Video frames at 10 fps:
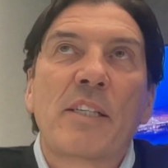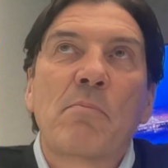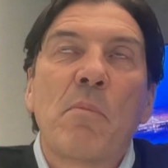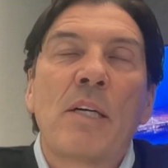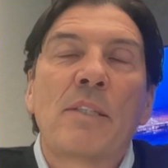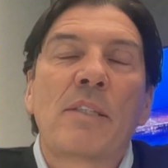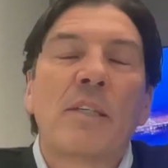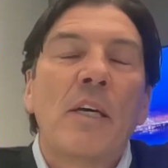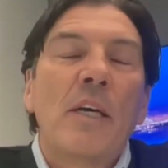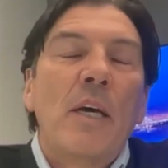months,
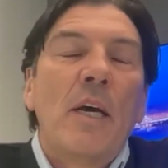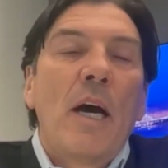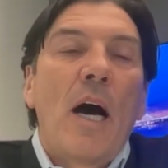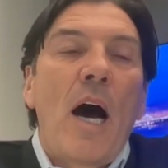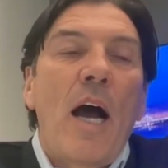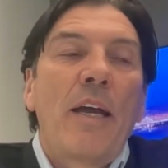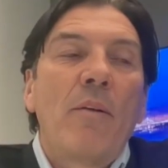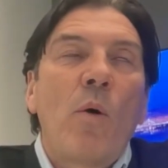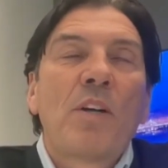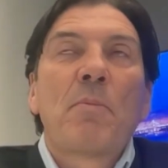I
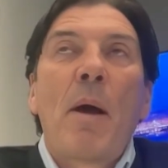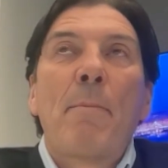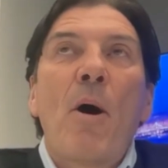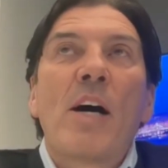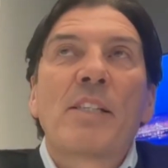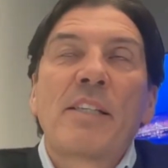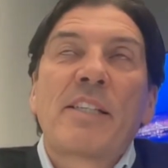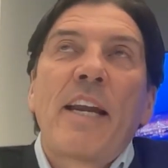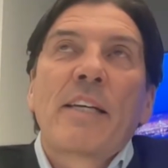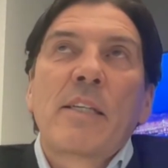went to my boss. I
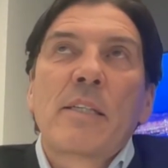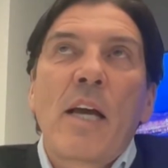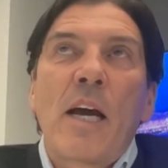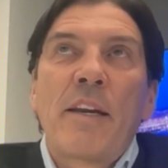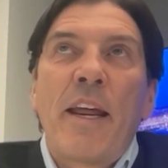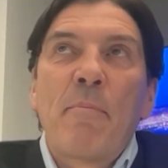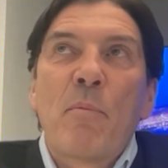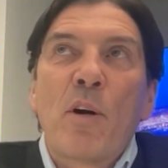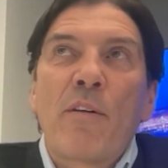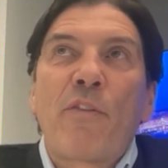sat next to this guy named
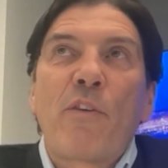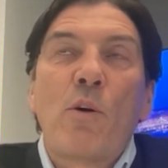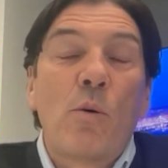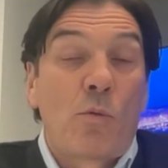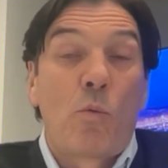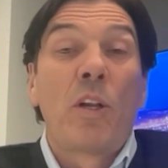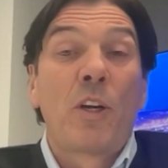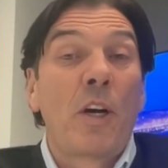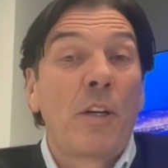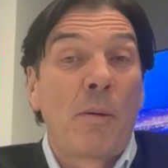Murph, who was really
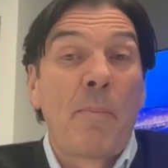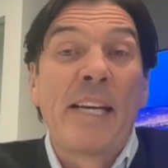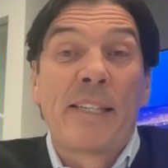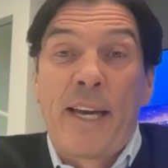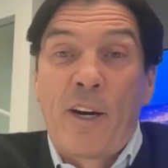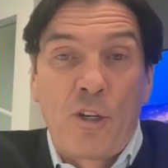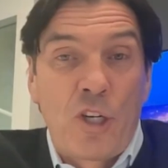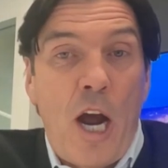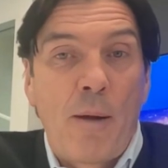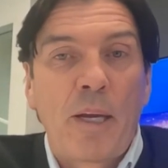good. He was amazing at our
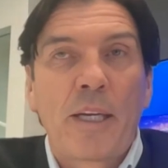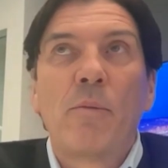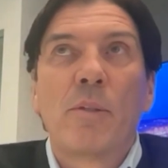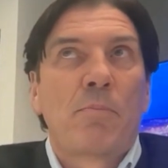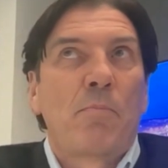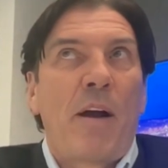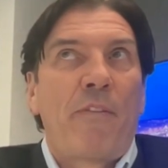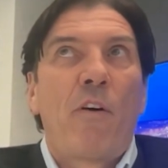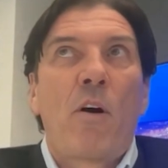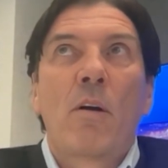job. Like, he was by
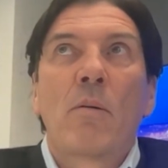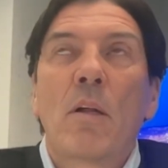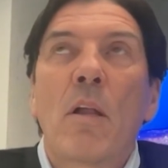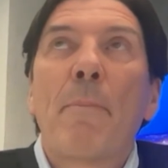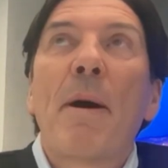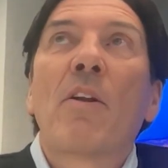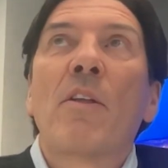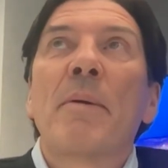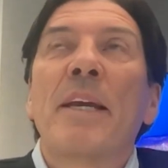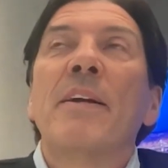far a lot better than
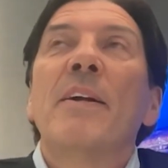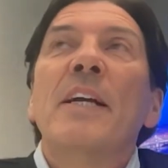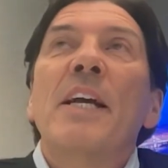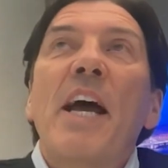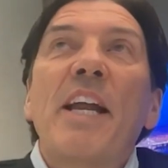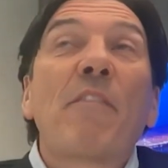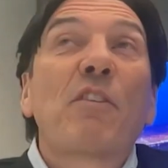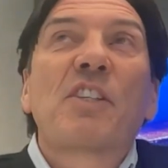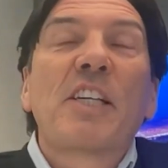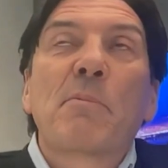me. And after
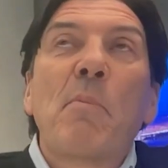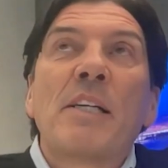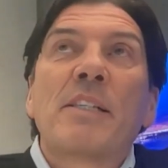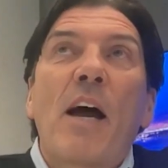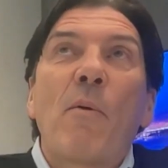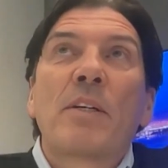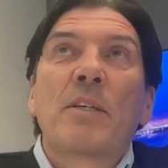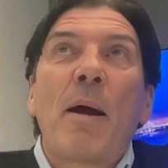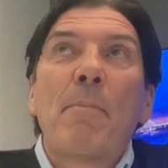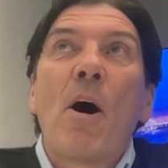6 months, I went to
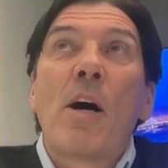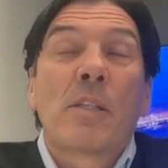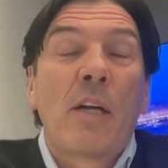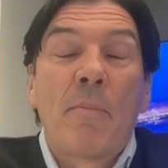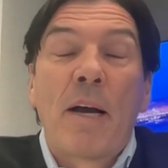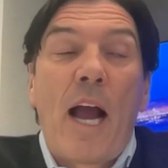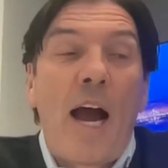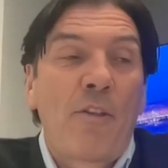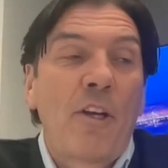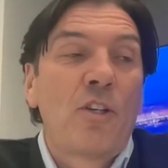my boss and I'm like, I
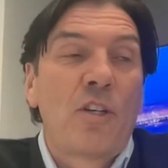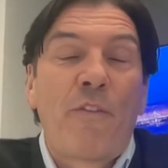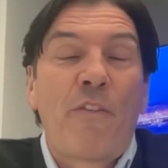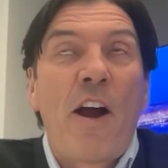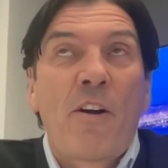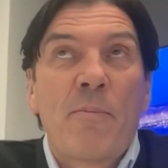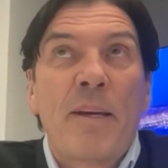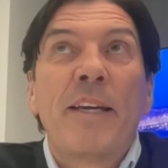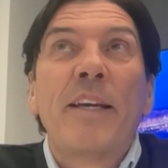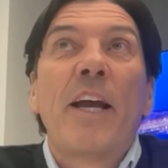think you should fire
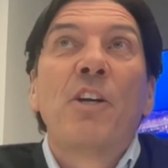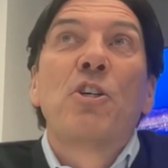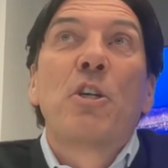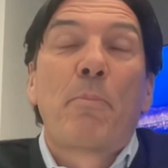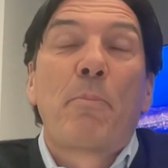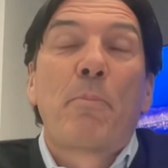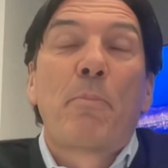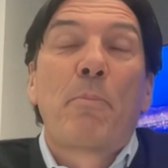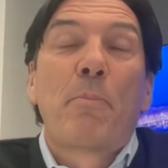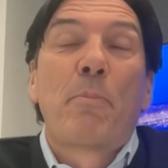me and you should promote Murph.